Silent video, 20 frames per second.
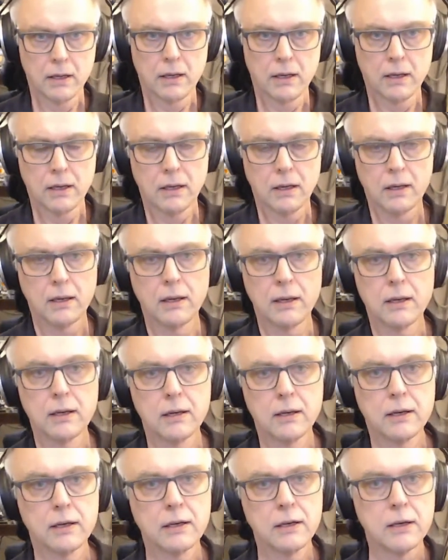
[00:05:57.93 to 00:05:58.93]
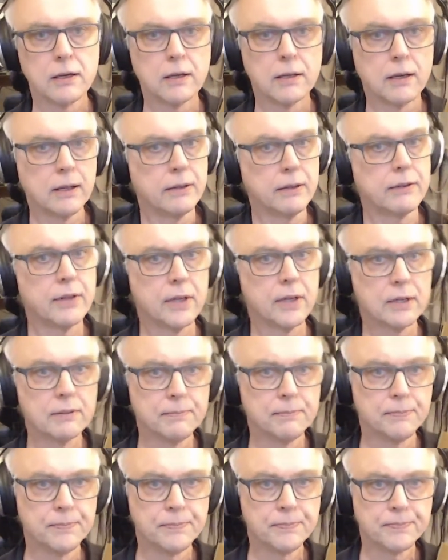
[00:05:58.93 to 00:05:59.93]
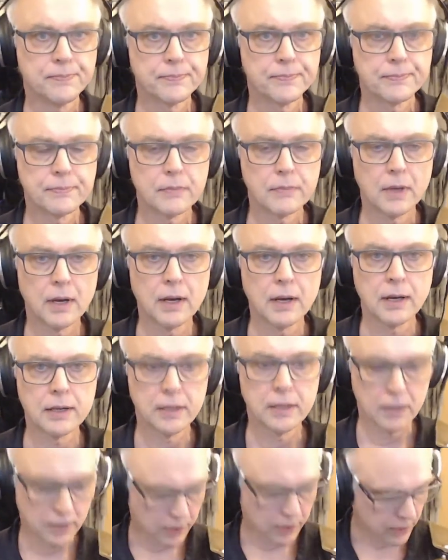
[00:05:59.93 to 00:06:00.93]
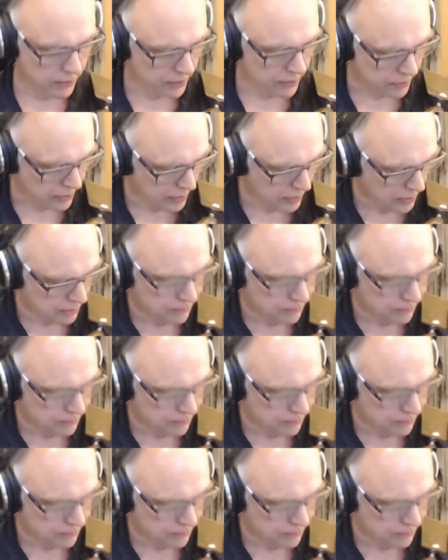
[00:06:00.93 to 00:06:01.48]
And then I did another thing.